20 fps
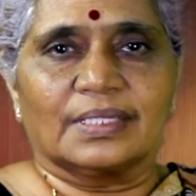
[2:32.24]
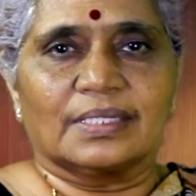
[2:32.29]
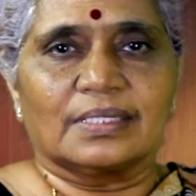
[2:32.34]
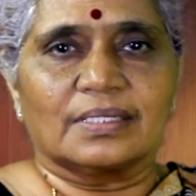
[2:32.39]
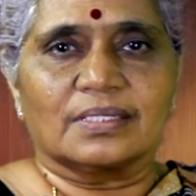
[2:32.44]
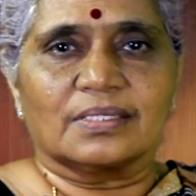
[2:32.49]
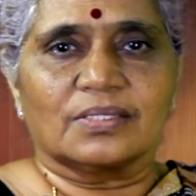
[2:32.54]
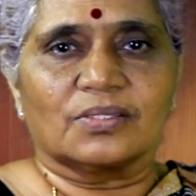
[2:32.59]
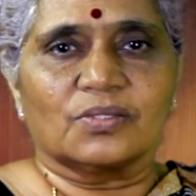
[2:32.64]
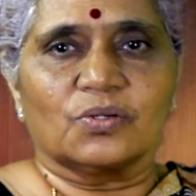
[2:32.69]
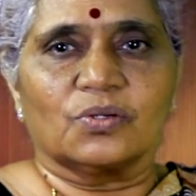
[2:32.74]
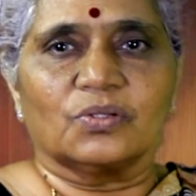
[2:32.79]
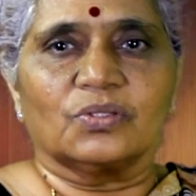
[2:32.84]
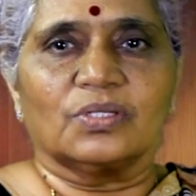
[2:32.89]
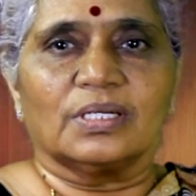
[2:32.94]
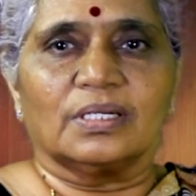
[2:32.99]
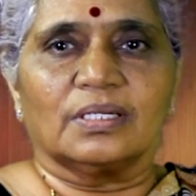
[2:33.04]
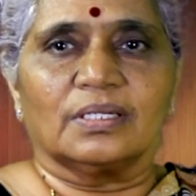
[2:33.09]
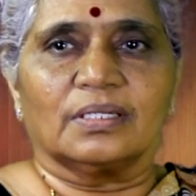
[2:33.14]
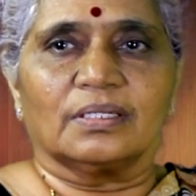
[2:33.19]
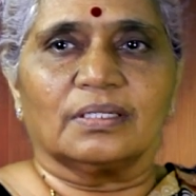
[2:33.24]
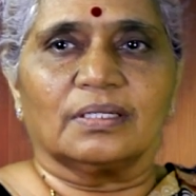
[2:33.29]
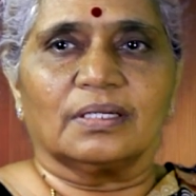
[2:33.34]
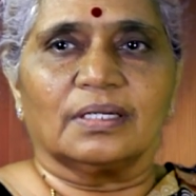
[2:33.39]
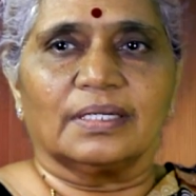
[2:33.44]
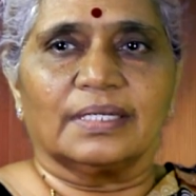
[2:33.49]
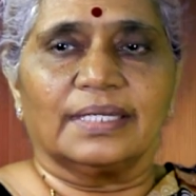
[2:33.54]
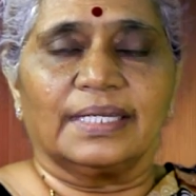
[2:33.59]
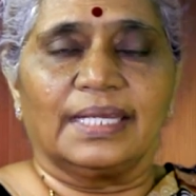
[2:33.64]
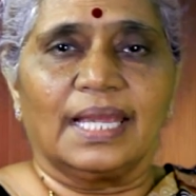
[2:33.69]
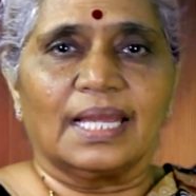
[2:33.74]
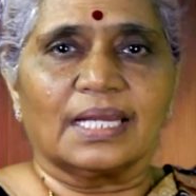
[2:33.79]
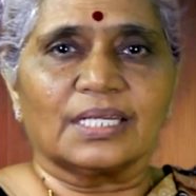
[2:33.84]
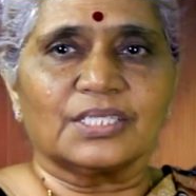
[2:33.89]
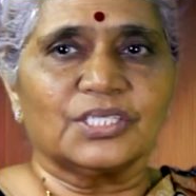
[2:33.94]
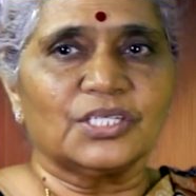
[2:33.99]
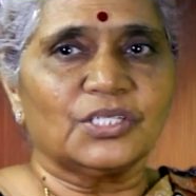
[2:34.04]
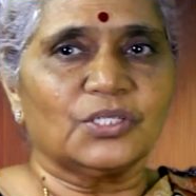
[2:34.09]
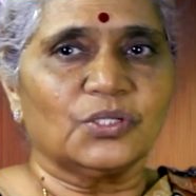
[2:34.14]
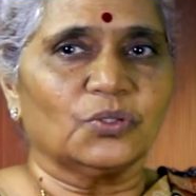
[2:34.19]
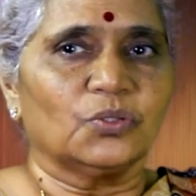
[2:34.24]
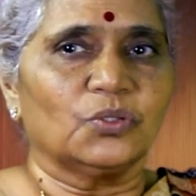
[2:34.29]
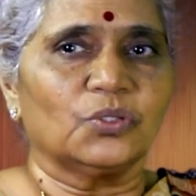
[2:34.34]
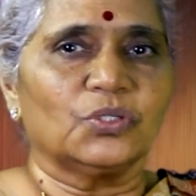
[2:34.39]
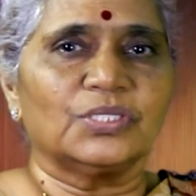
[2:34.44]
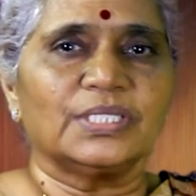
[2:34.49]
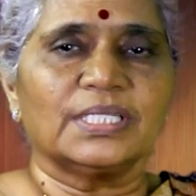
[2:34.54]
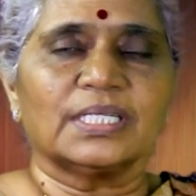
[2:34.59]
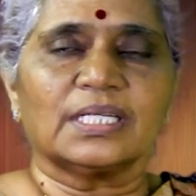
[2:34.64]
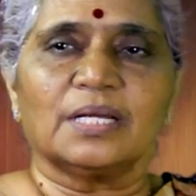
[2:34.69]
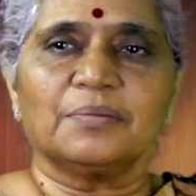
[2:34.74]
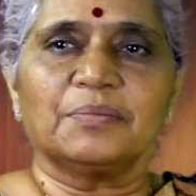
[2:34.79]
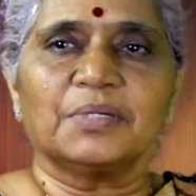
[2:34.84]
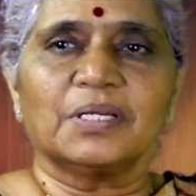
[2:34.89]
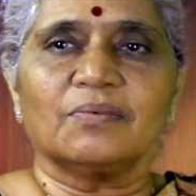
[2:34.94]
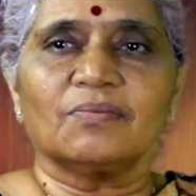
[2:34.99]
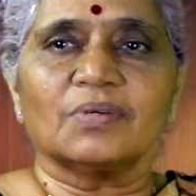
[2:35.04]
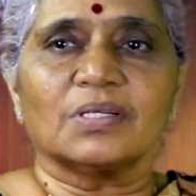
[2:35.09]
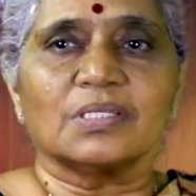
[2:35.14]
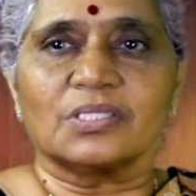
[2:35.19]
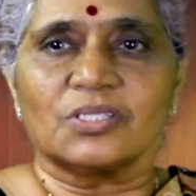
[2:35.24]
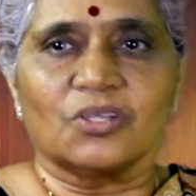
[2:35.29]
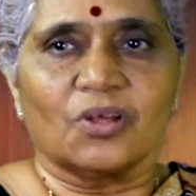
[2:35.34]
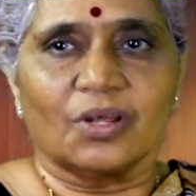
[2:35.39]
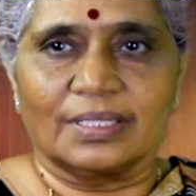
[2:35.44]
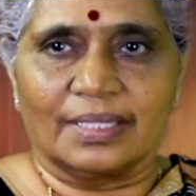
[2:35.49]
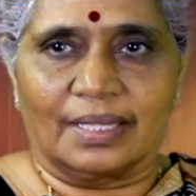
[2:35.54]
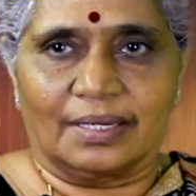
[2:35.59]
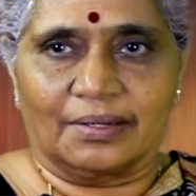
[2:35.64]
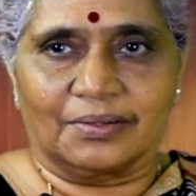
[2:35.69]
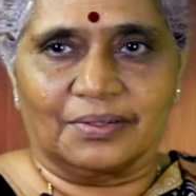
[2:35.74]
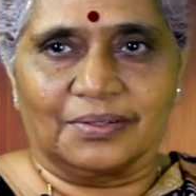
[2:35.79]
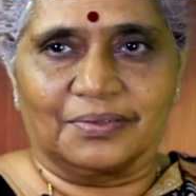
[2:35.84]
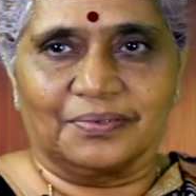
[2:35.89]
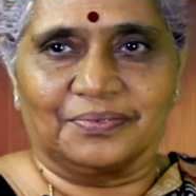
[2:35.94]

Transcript: So the reaction to Guruji coming was not there.